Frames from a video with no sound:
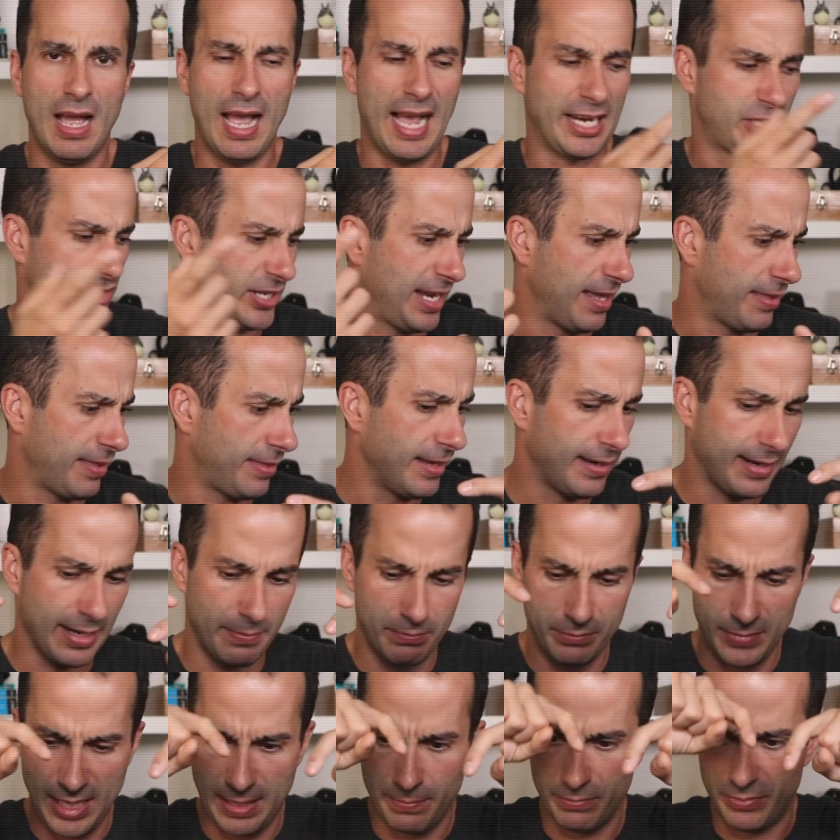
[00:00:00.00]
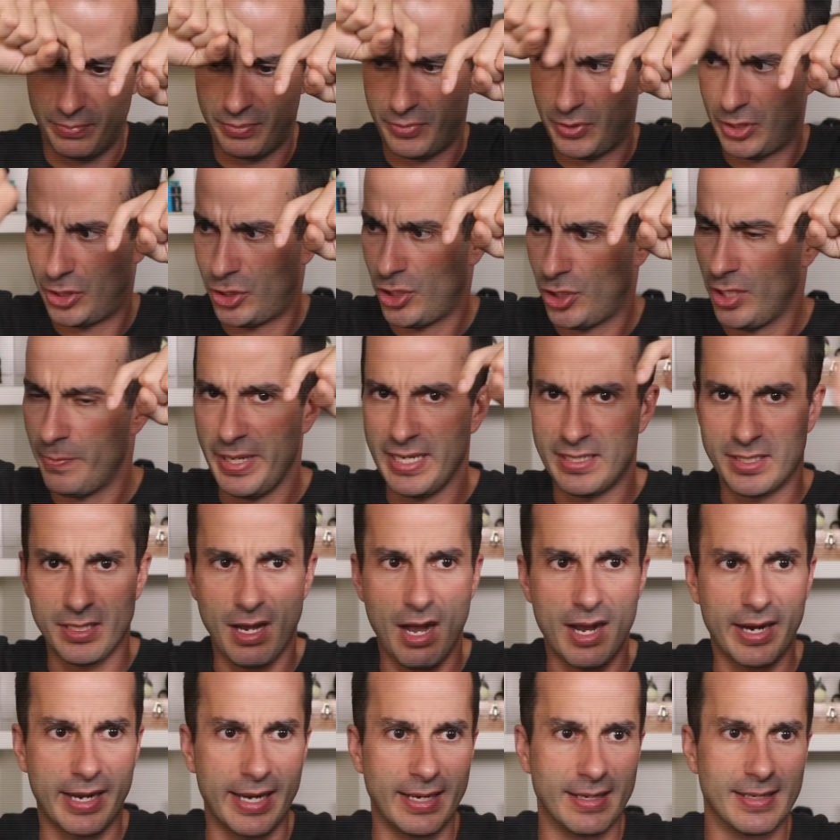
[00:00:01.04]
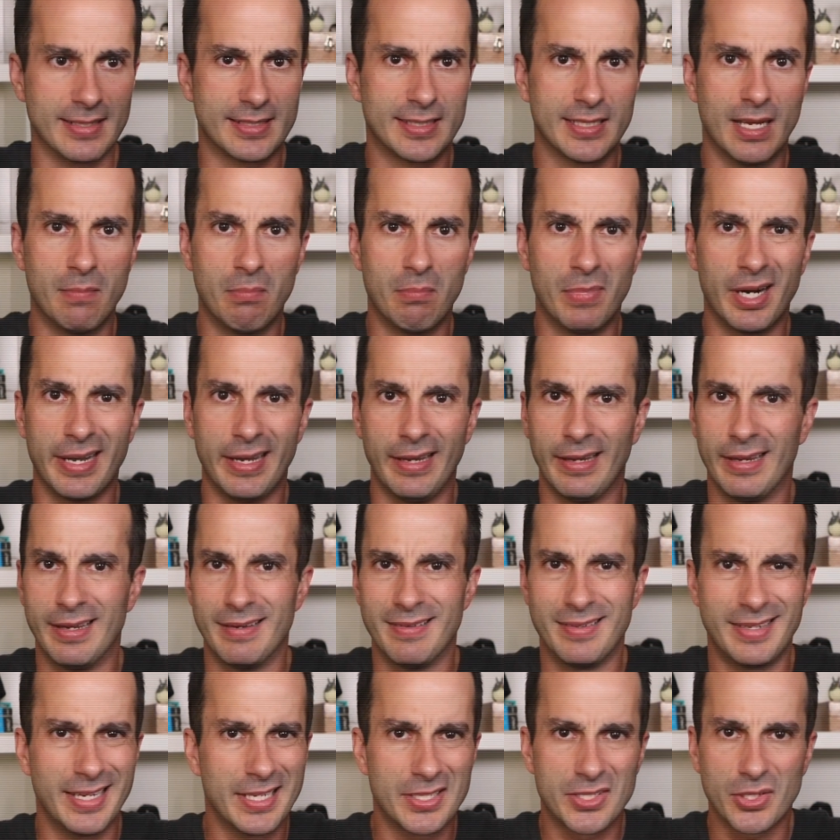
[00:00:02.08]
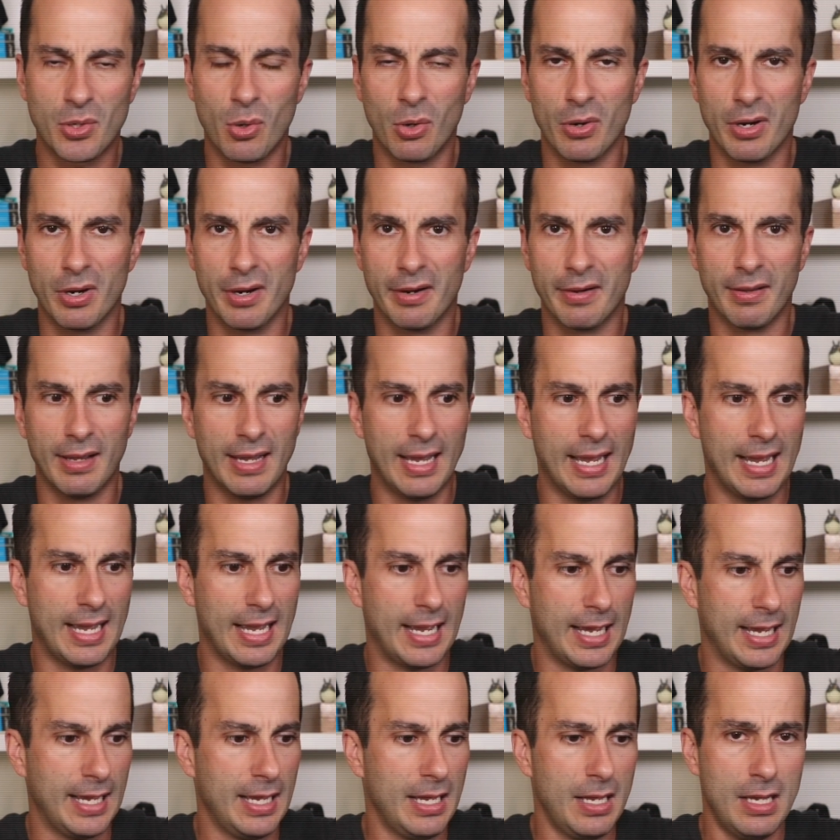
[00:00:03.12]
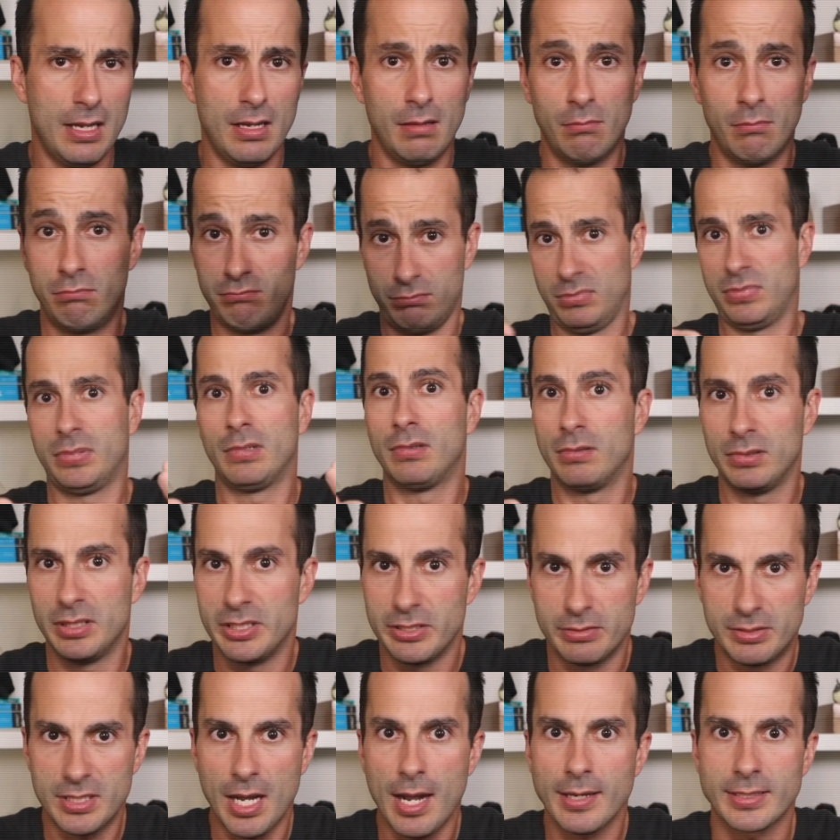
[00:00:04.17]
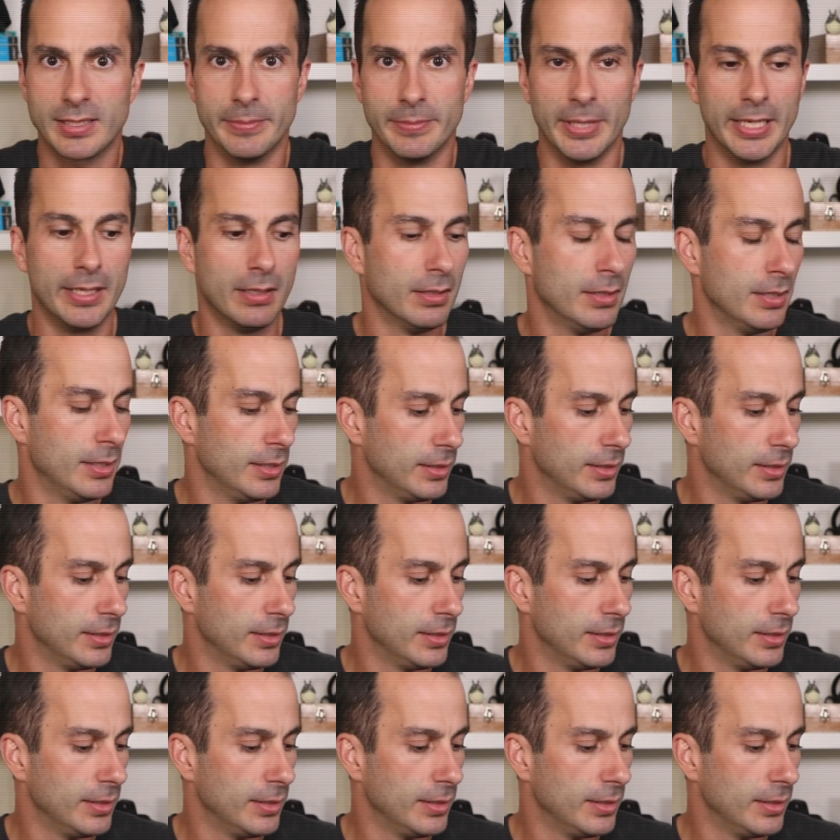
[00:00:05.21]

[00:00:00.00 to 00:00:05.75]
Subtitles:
Actually, I think I should be talking to somebody in Discord. Talk to me.